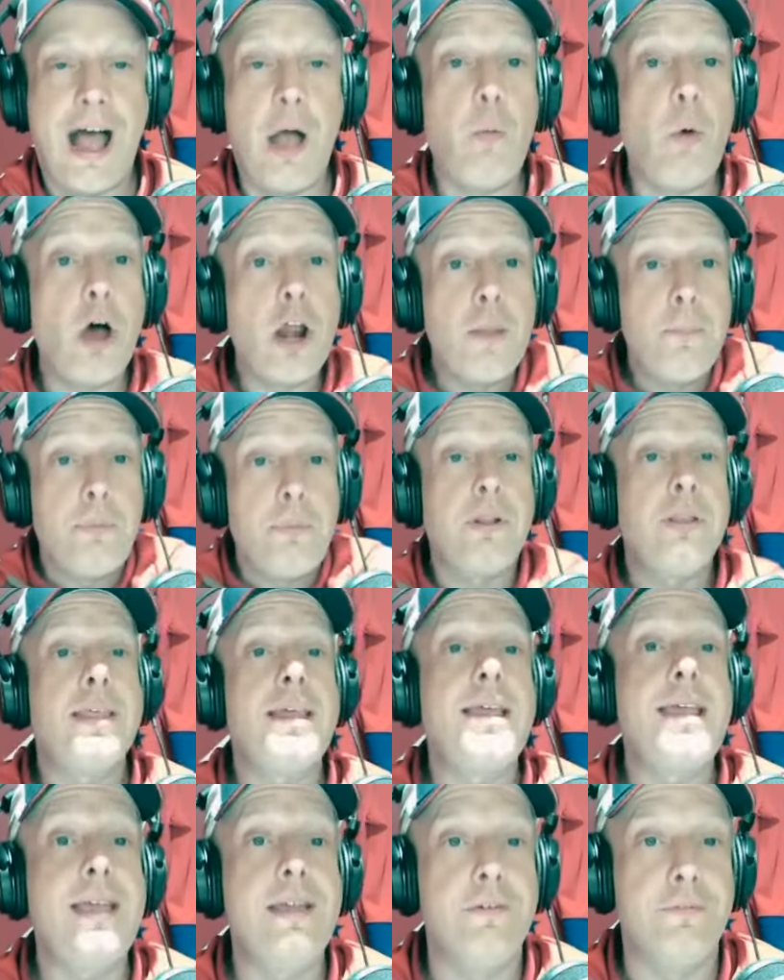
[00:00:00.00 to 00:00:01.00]
I want to
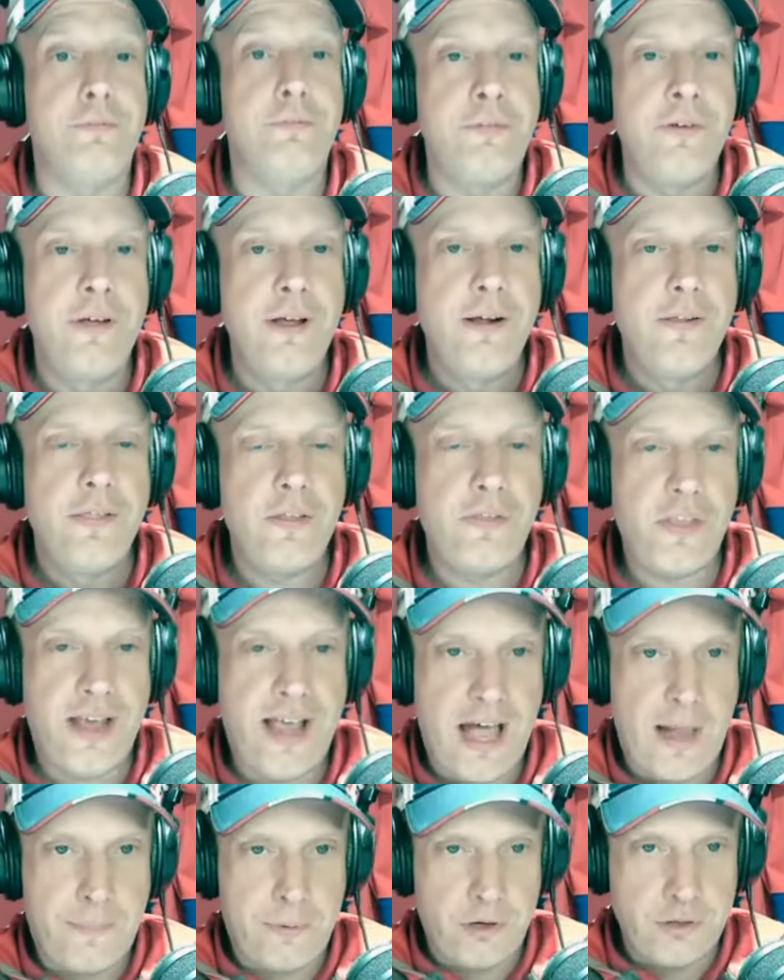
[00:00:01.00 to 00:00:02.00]
believe that
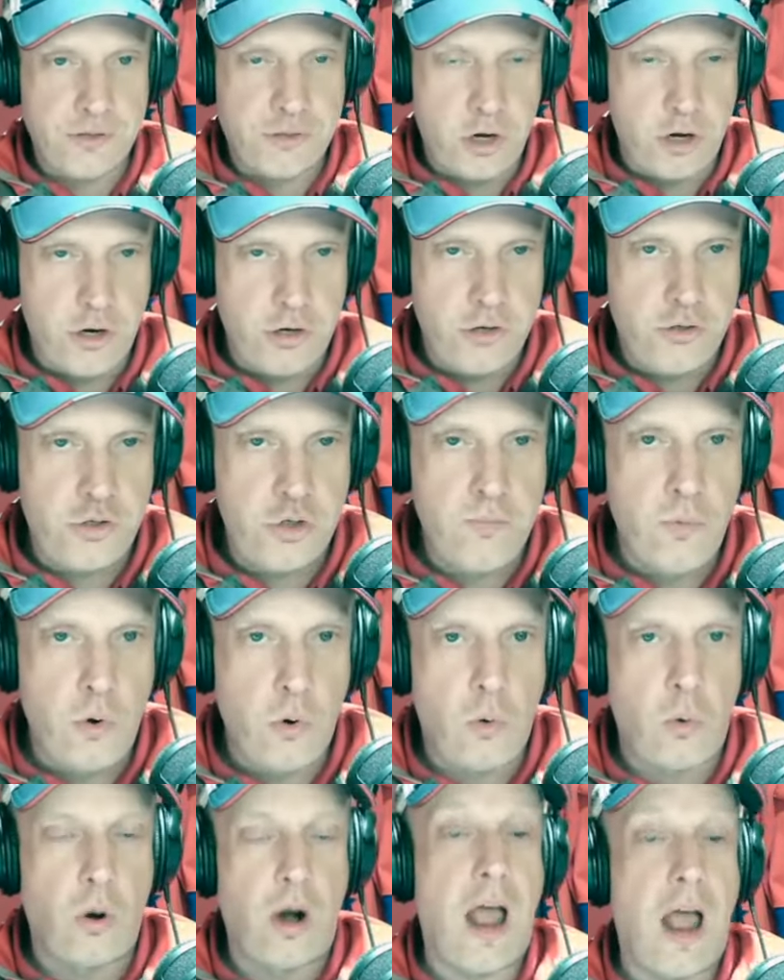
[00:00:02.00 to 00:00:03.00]
the Capitals are going to do
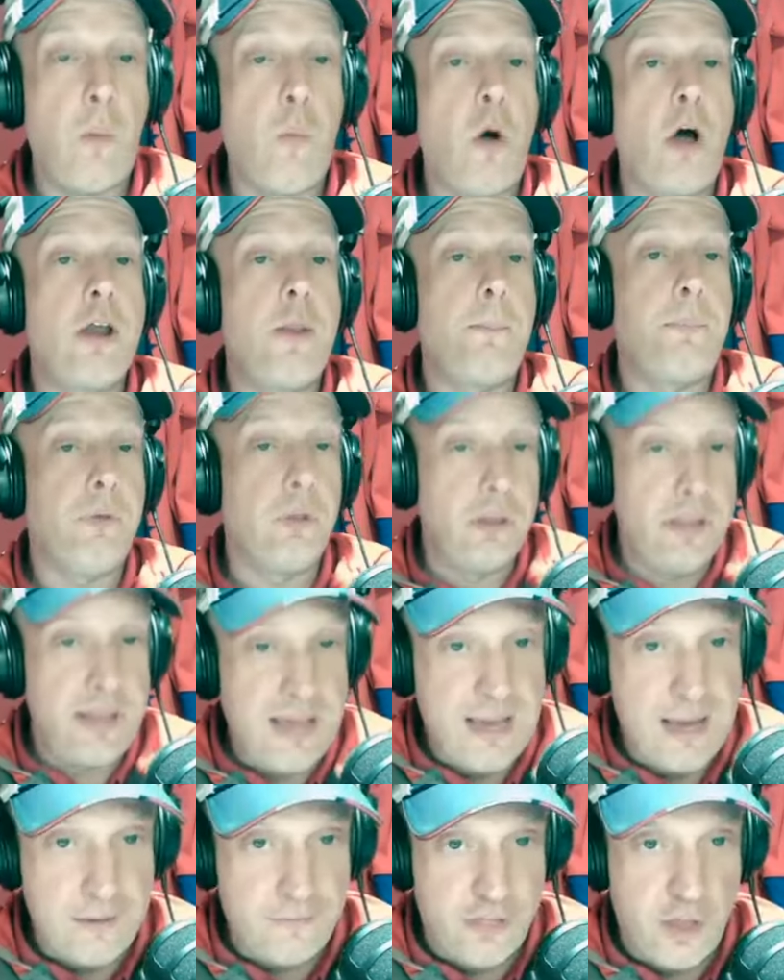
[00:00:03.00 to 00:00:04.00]
more. I want to
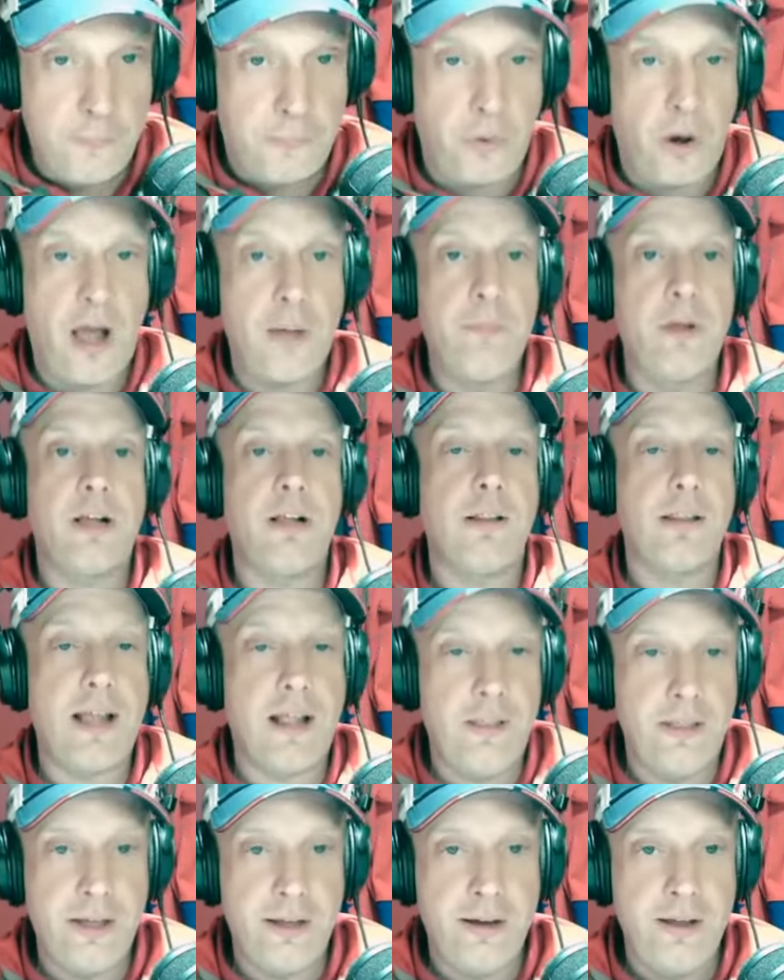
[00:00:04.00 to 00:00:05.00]
believe that Brian
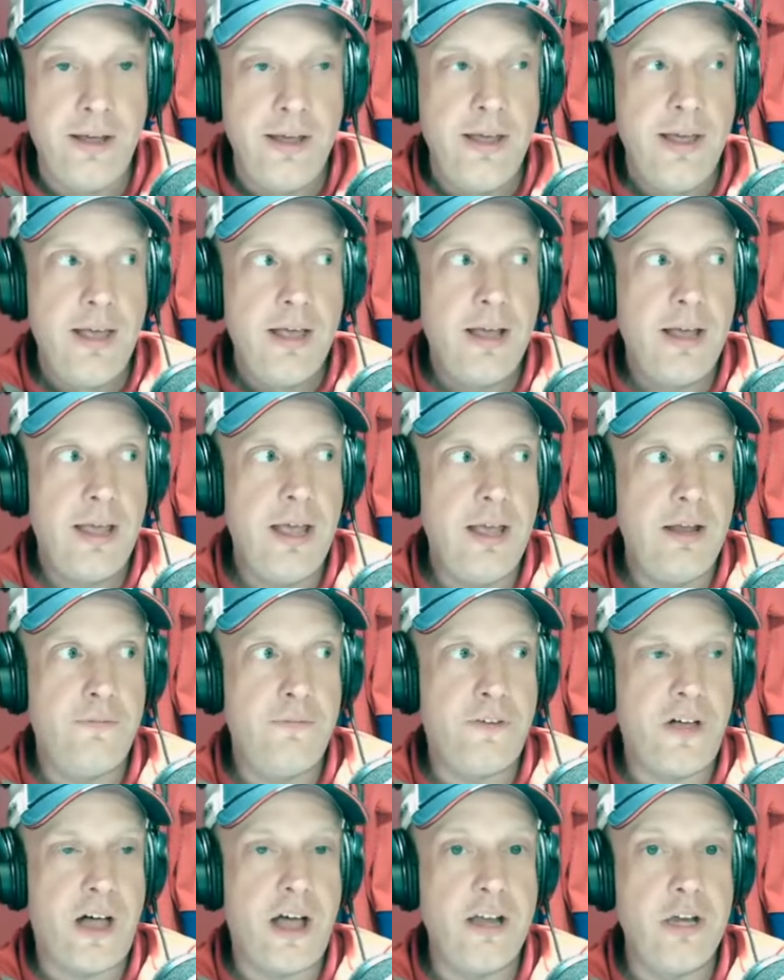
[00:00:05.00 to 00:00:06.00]
MacLellan
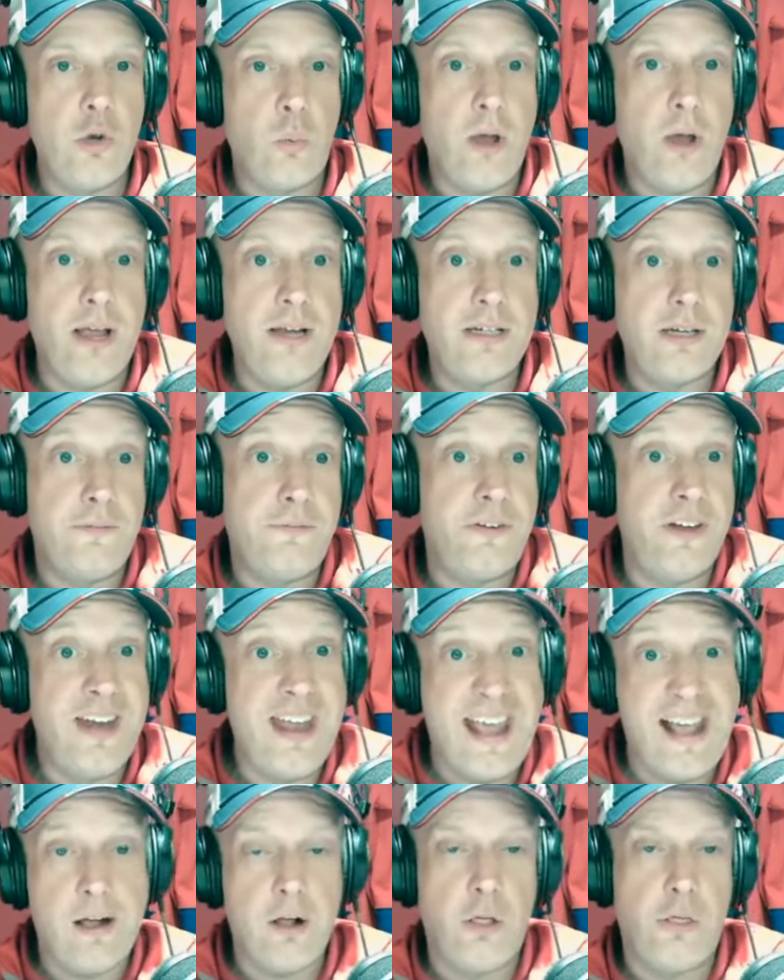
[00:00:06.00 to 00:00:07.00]
can find a way to
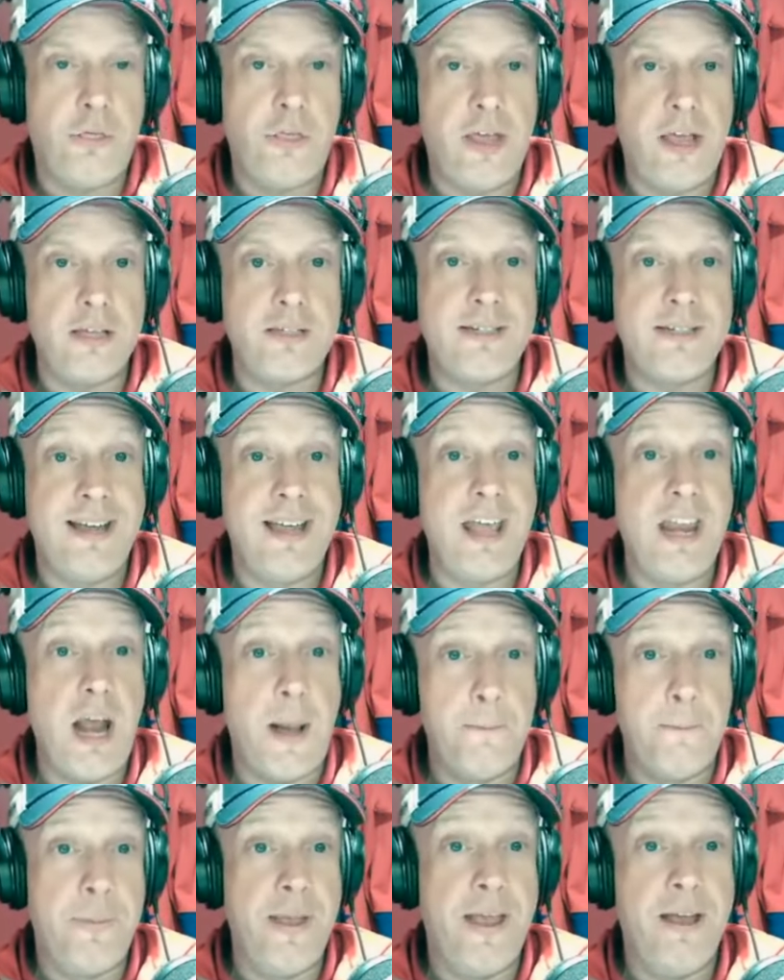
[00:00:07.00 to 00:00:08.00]
finagle things to
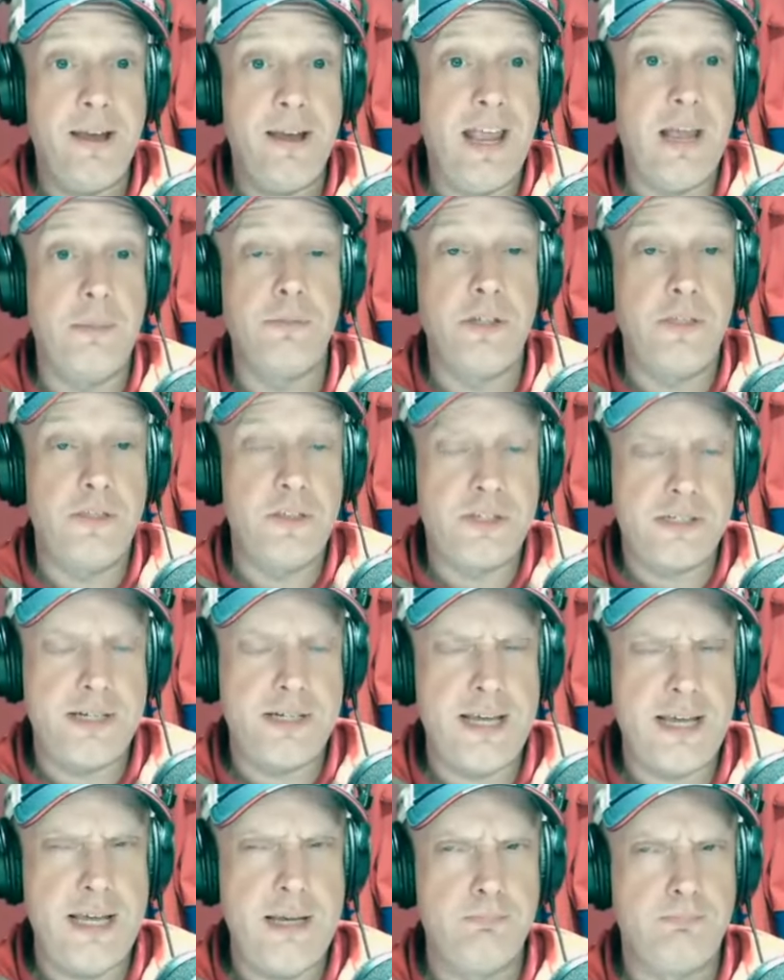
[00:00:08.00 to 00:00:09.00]
get a big name to this
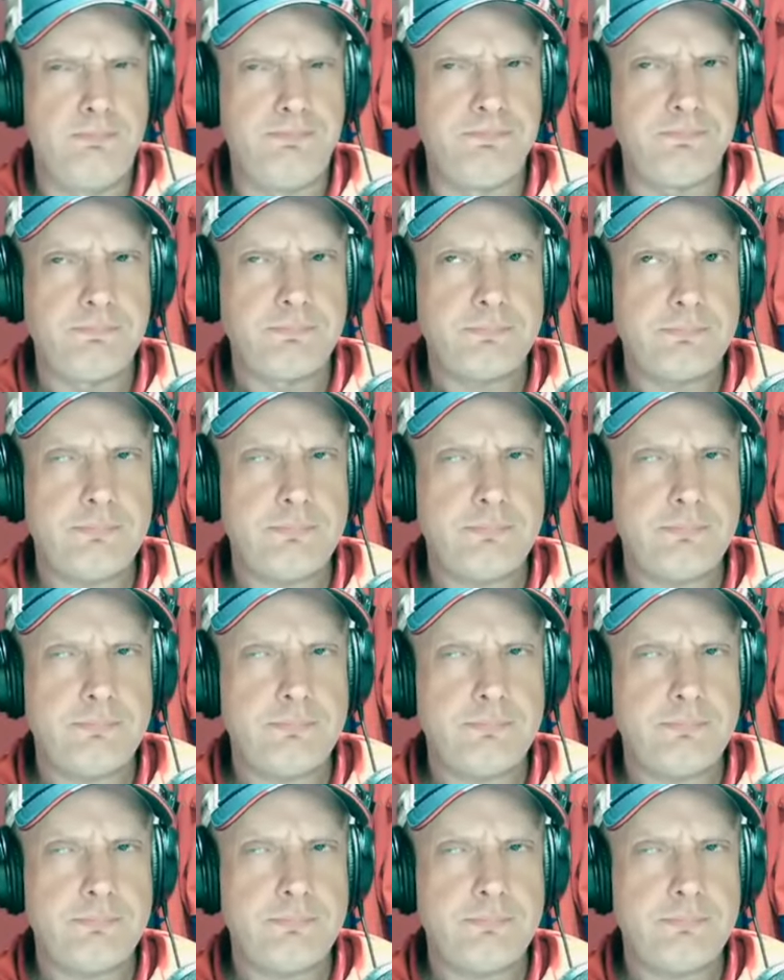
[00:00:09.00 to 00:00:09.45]
team.